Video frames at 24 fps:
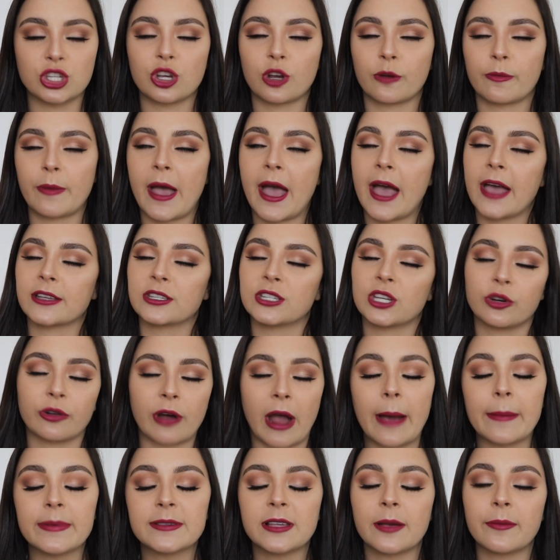in your bag to
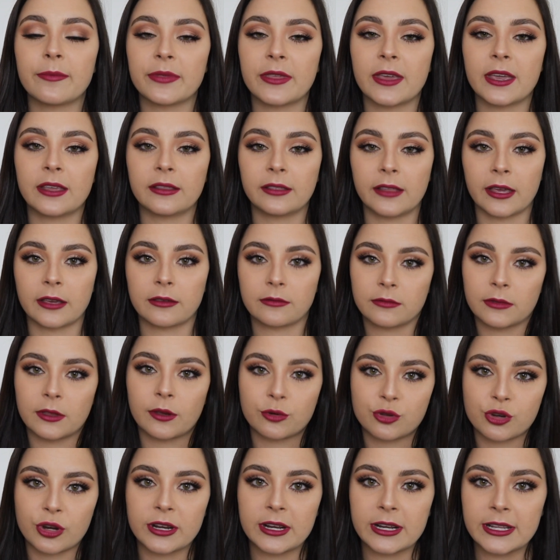grab something, like
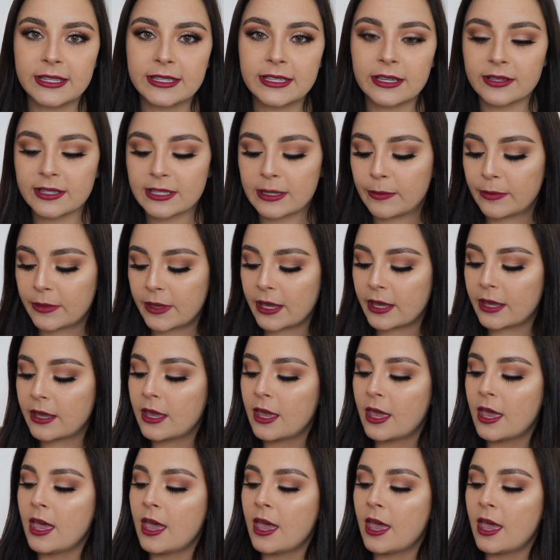they're trying to steal something,